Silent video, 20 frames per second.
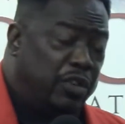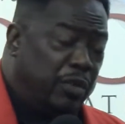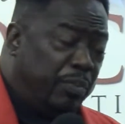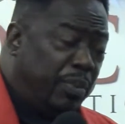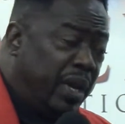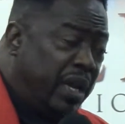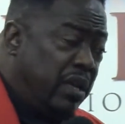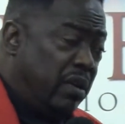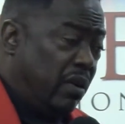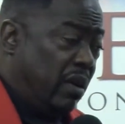you're
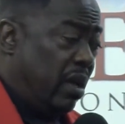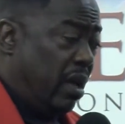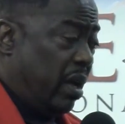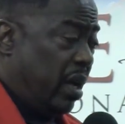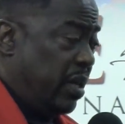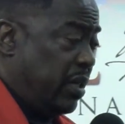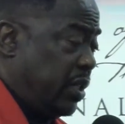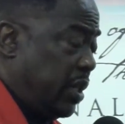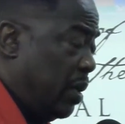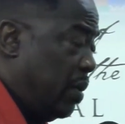paying your
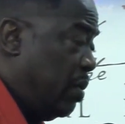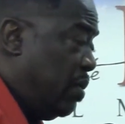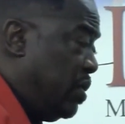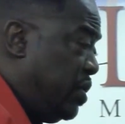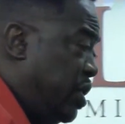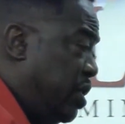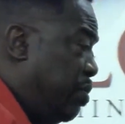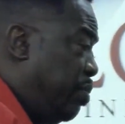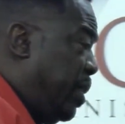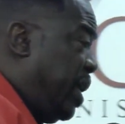car
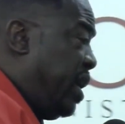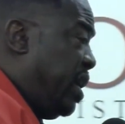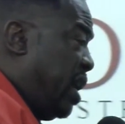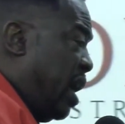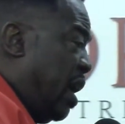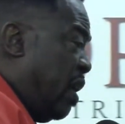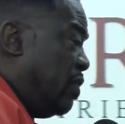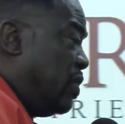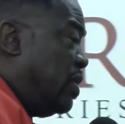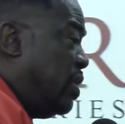insurance, you're paying your
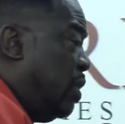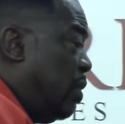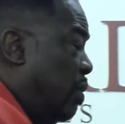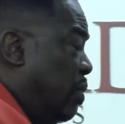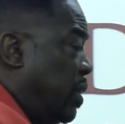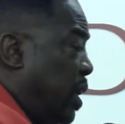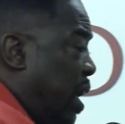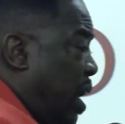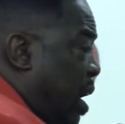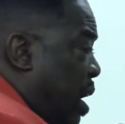house
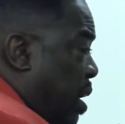note,